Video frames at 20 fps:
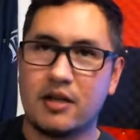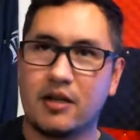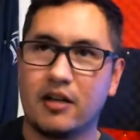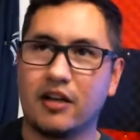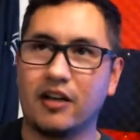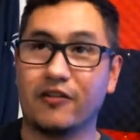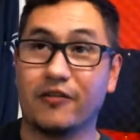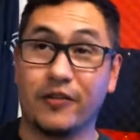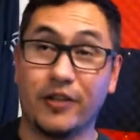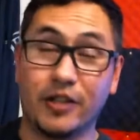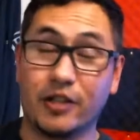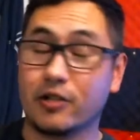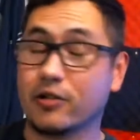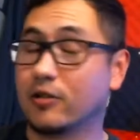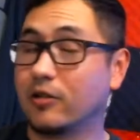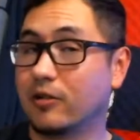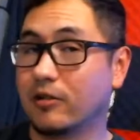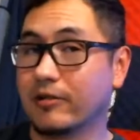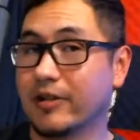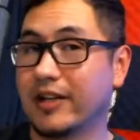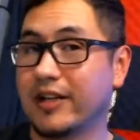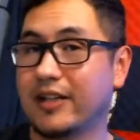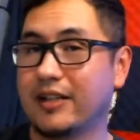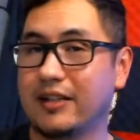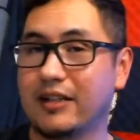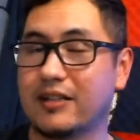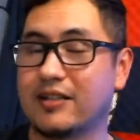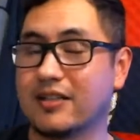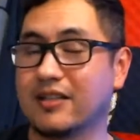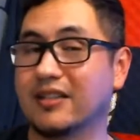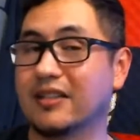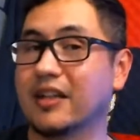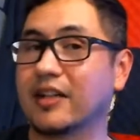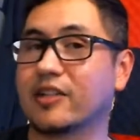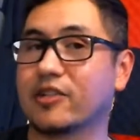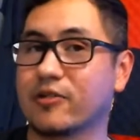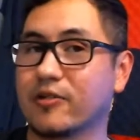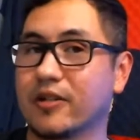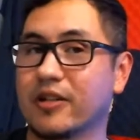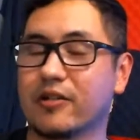a vehicle, right, that's
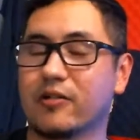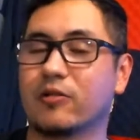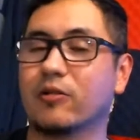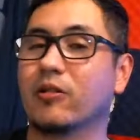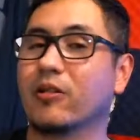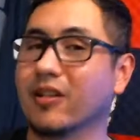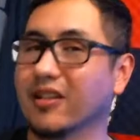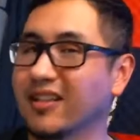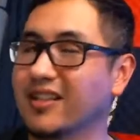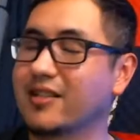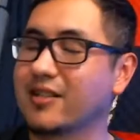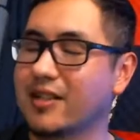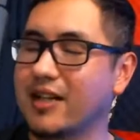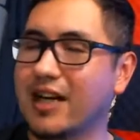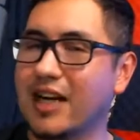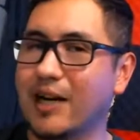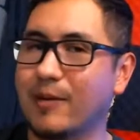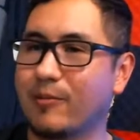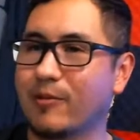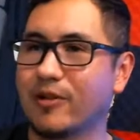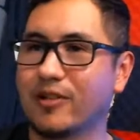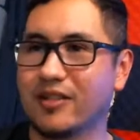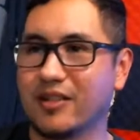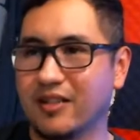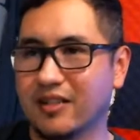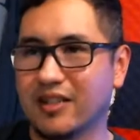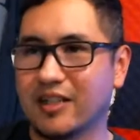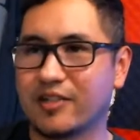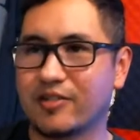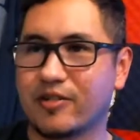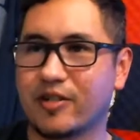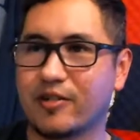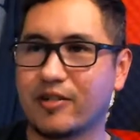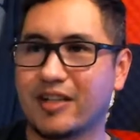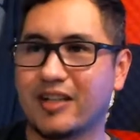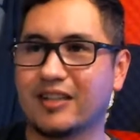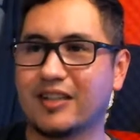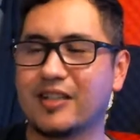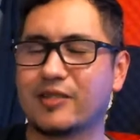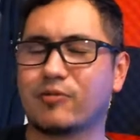electric, or at least a hybrid electric,
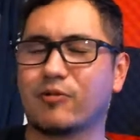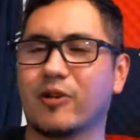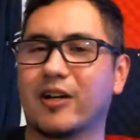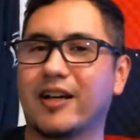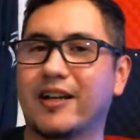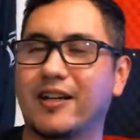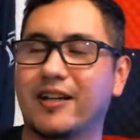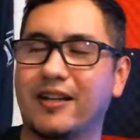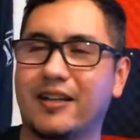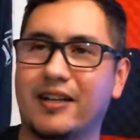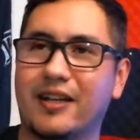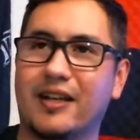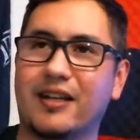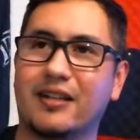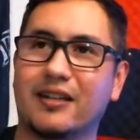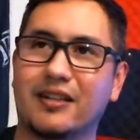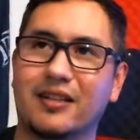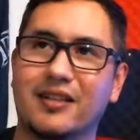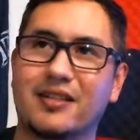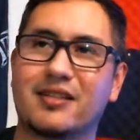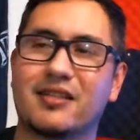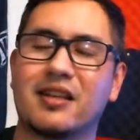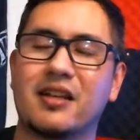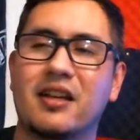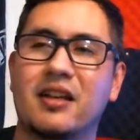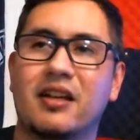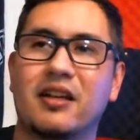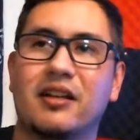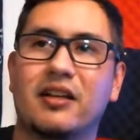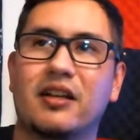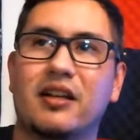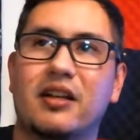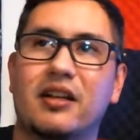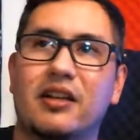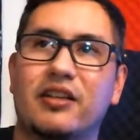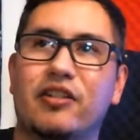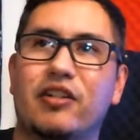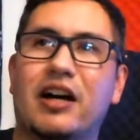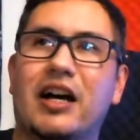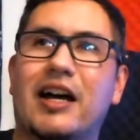at least where I can get at least,
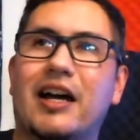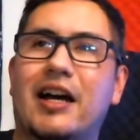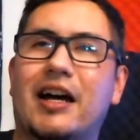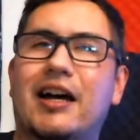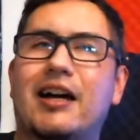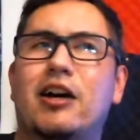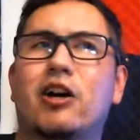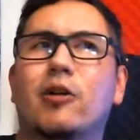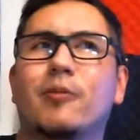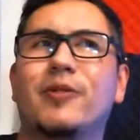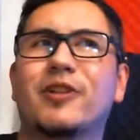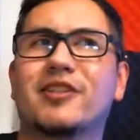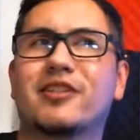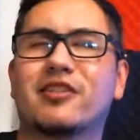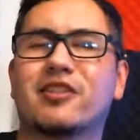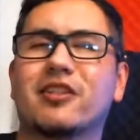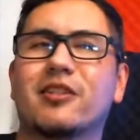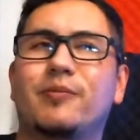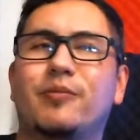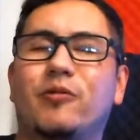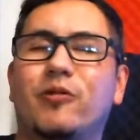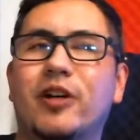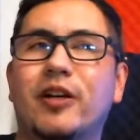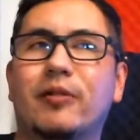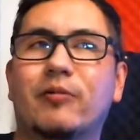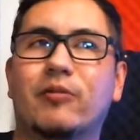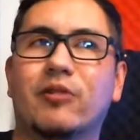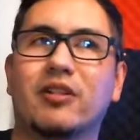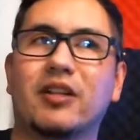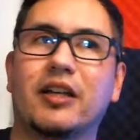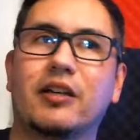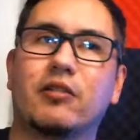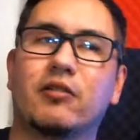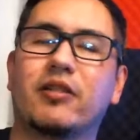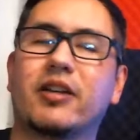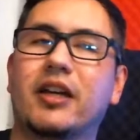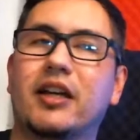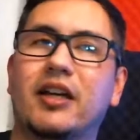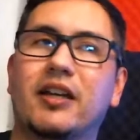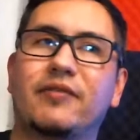I hope it's to the point where, like,
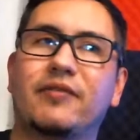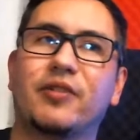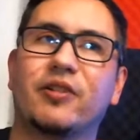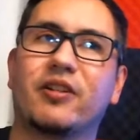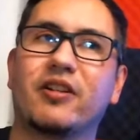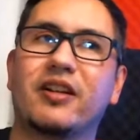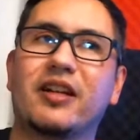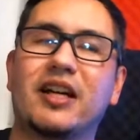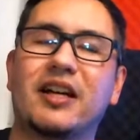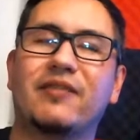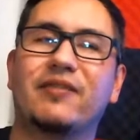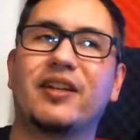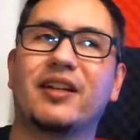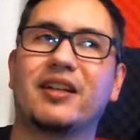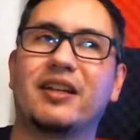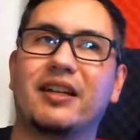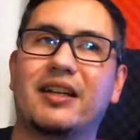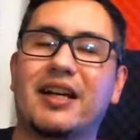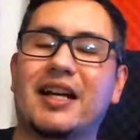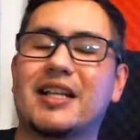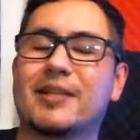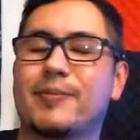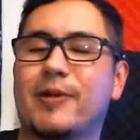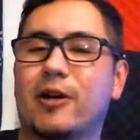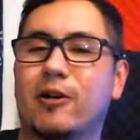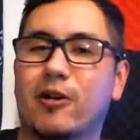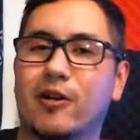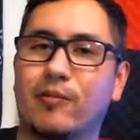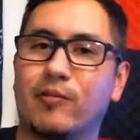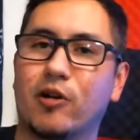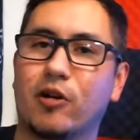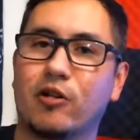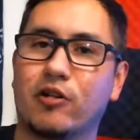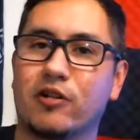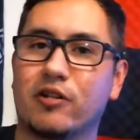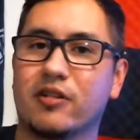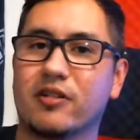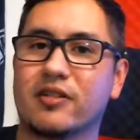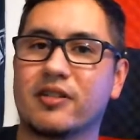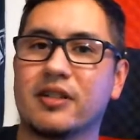okay, if you're going to have like gas powered
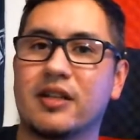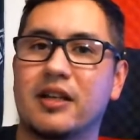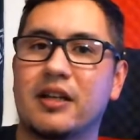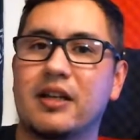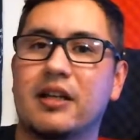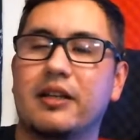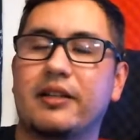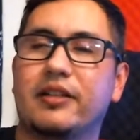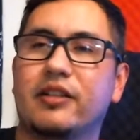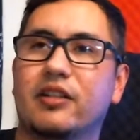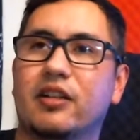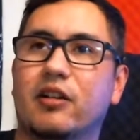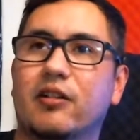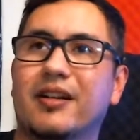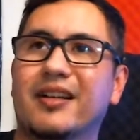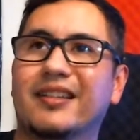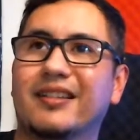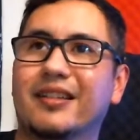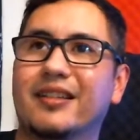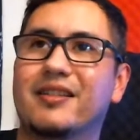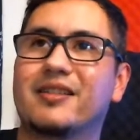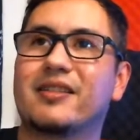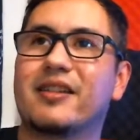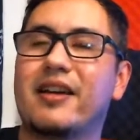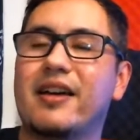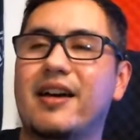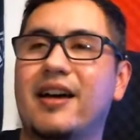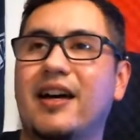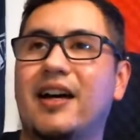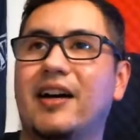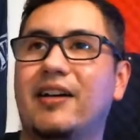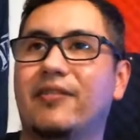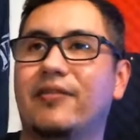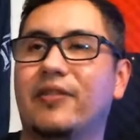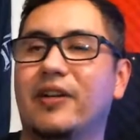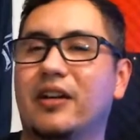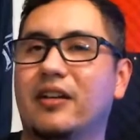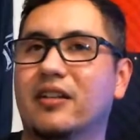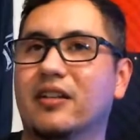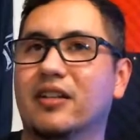motors, at least have
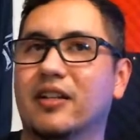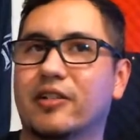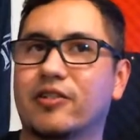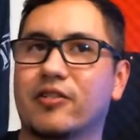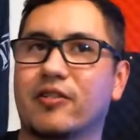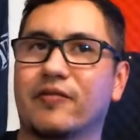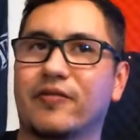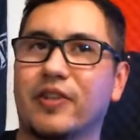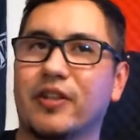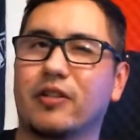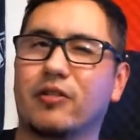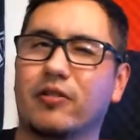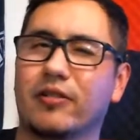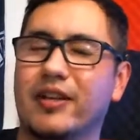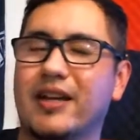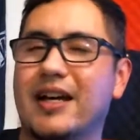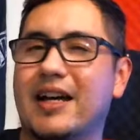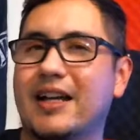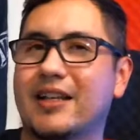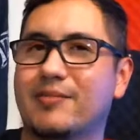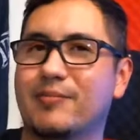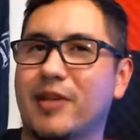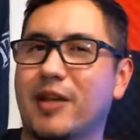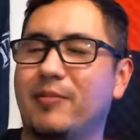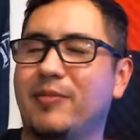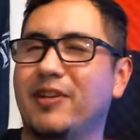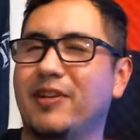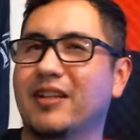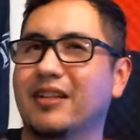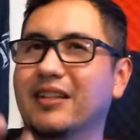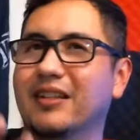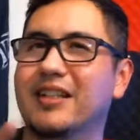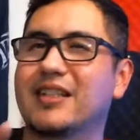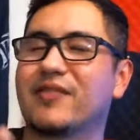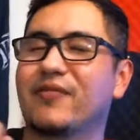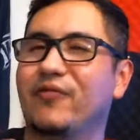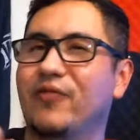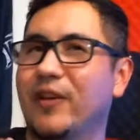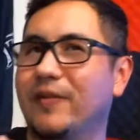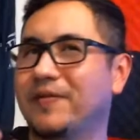an electric vehicle that has maybe at
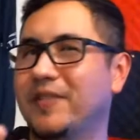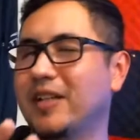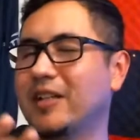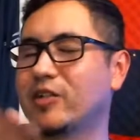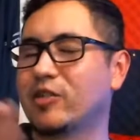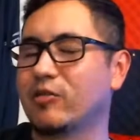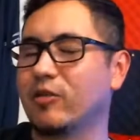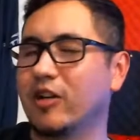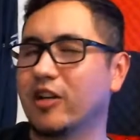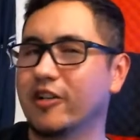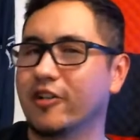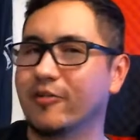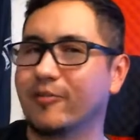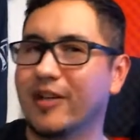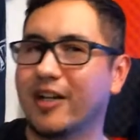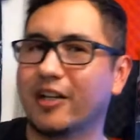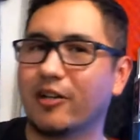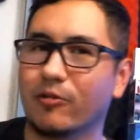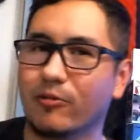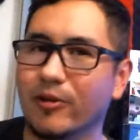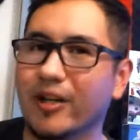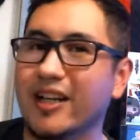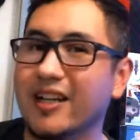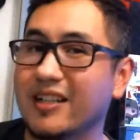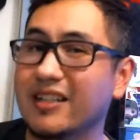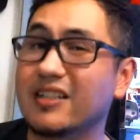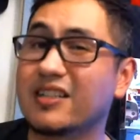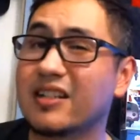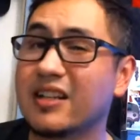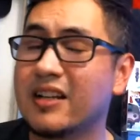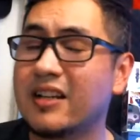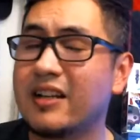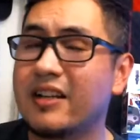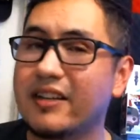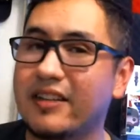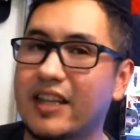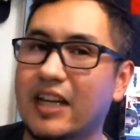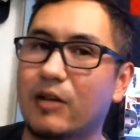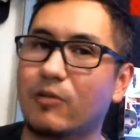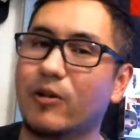least 50 to 100 mile range.
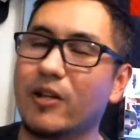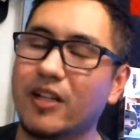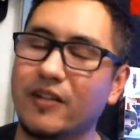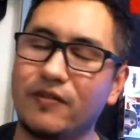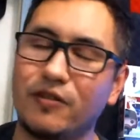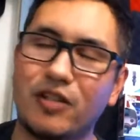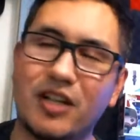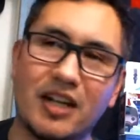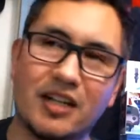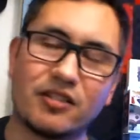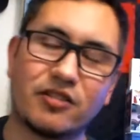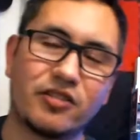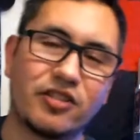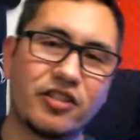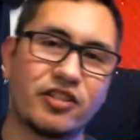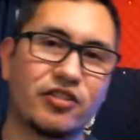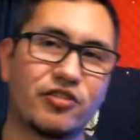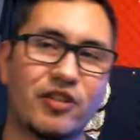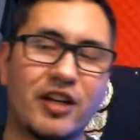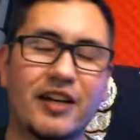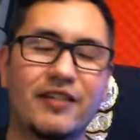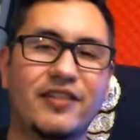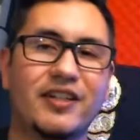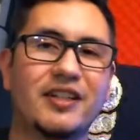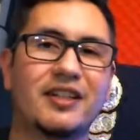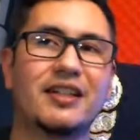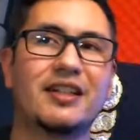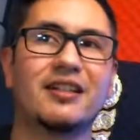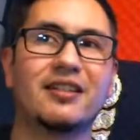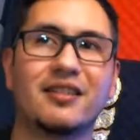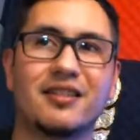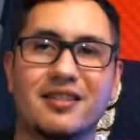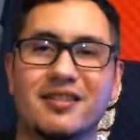That way, if you guys are just driving in the